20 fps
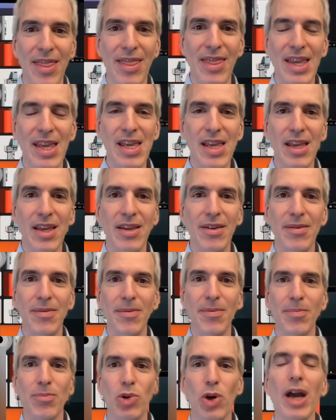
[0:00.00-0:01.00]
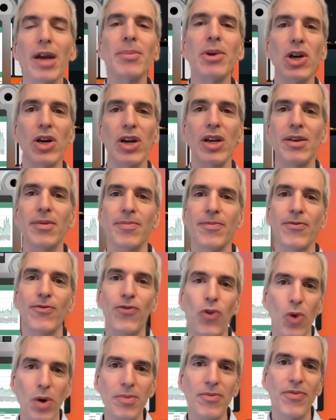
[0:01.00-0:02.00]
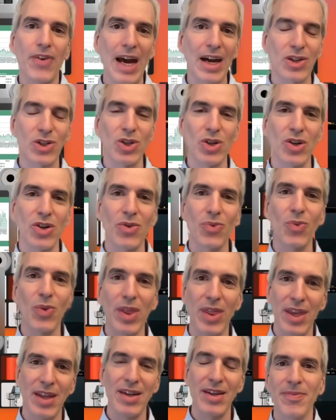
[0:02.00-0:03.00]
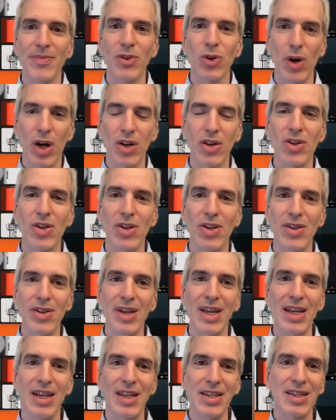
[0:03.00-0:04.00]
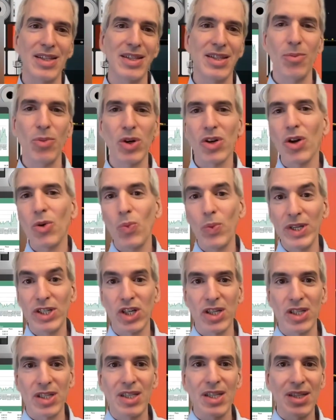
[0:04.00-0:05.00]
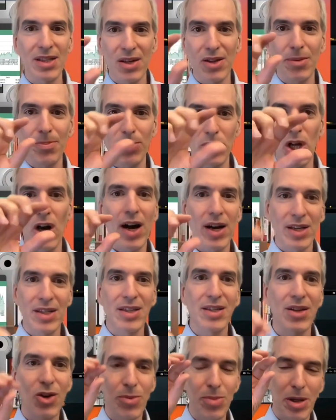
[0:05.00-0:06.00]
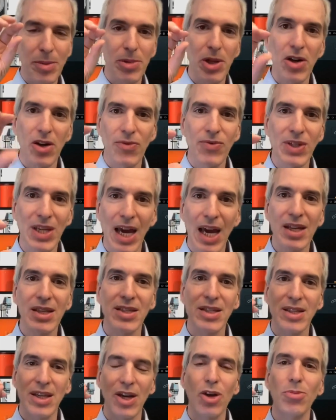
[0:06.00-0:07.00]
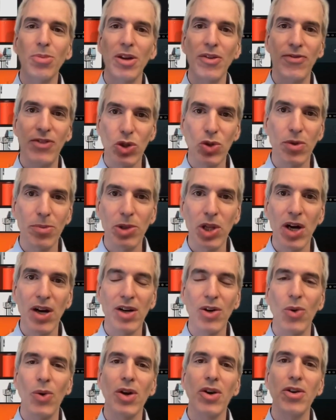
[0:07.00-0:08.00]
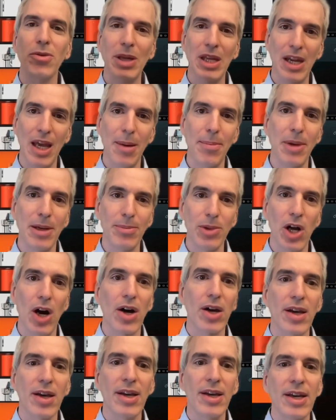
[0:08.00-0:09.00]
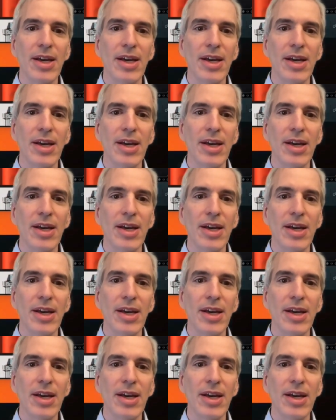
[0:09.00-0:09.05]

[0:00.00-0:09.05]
The primary form factor within Chronicle is what are called widgets, these little blocks. It could be a block of text, it could be a visual block, or it could be an embed block.